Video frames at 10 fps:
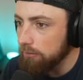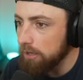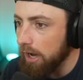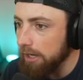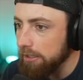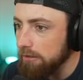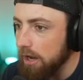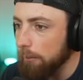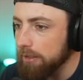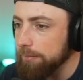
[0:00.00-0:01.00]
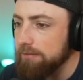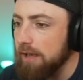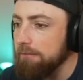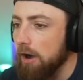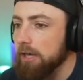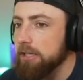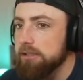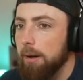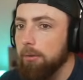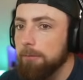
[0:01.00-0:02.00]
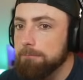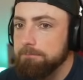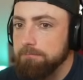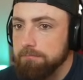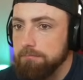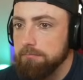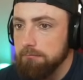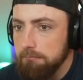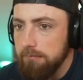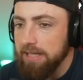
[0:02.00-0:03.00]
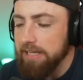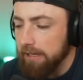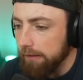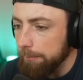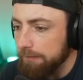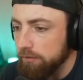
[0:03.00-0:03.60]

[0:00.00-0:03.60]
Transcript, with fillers: God. No, we're going to be safe. All right, good double. Get a little bit of